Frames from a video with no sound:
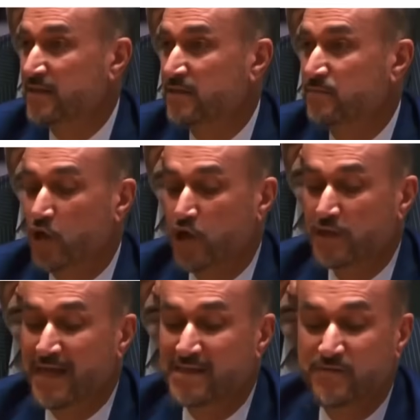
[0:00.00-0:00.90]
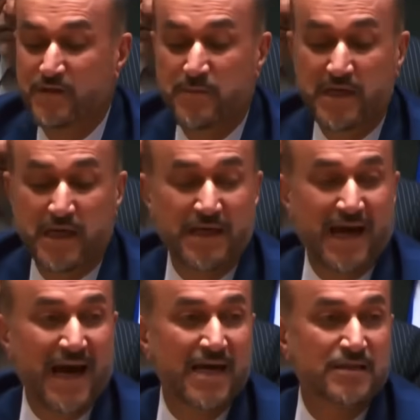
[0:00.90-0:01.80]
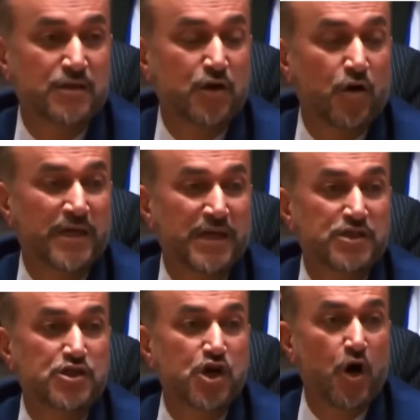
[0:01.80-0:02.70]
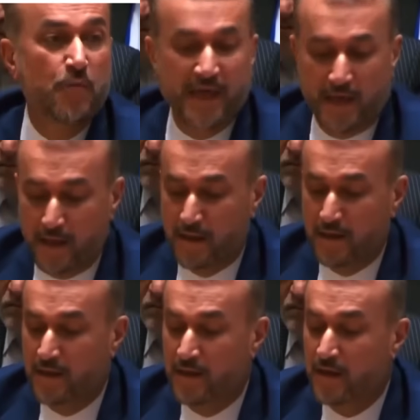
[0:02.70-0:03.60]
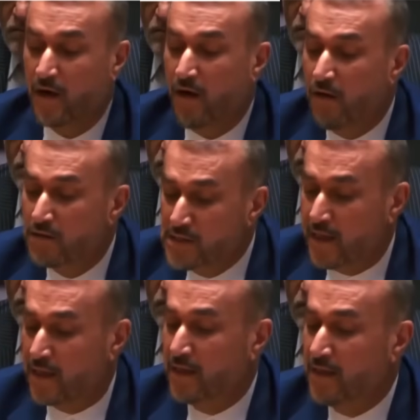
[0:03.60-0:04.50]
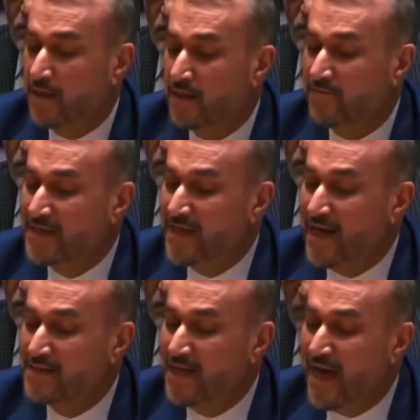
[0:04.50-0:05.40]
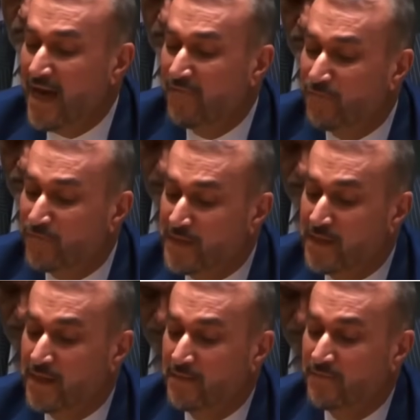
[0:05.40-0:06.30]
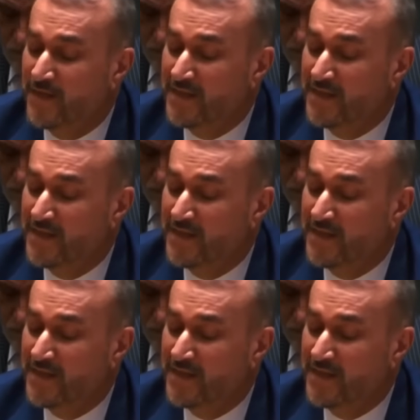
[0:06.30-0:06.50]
the Security Council is strongly expected to shoulder its responsibility and adopt a comprehensive and